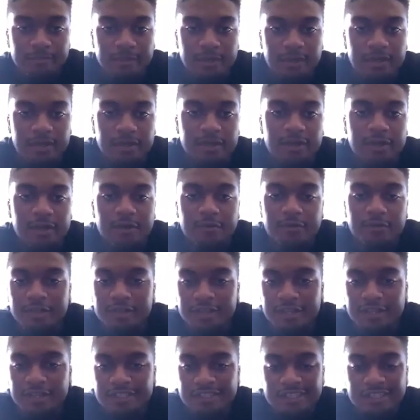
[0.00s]
I went to
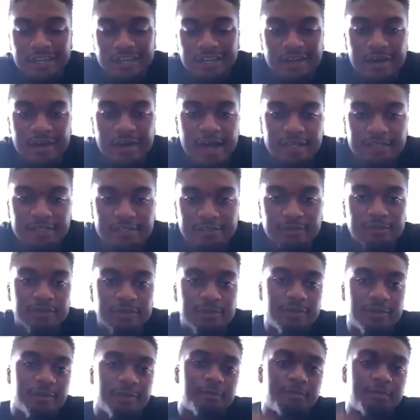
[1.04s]
Dutchtown High
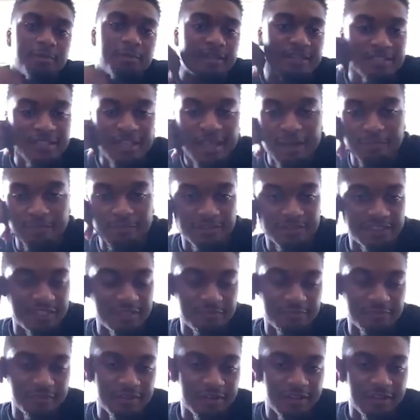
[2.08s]
School, played slot
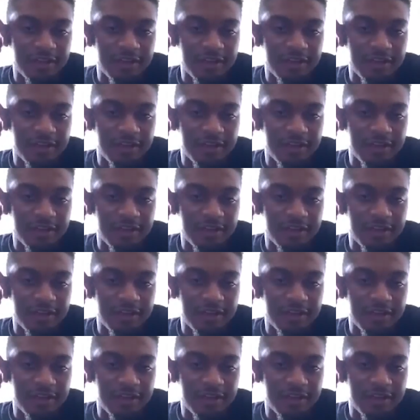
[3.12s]
receiver.